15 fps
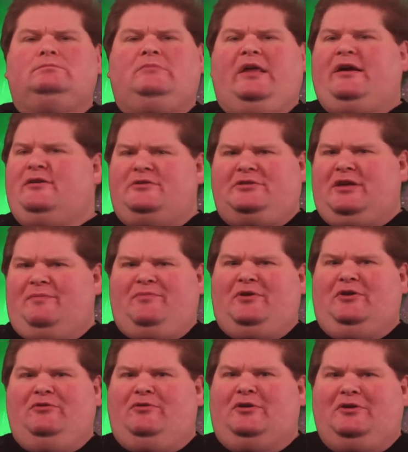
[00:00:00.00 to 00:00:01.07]
There's
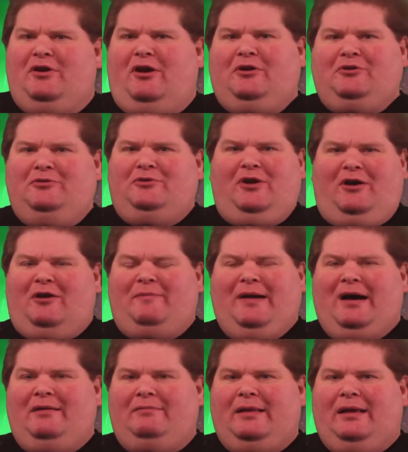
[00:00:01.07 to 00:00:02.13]
something you can talk
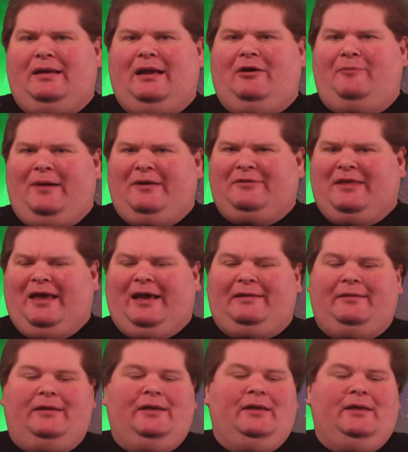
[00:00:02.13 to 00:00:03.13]
about. How about that?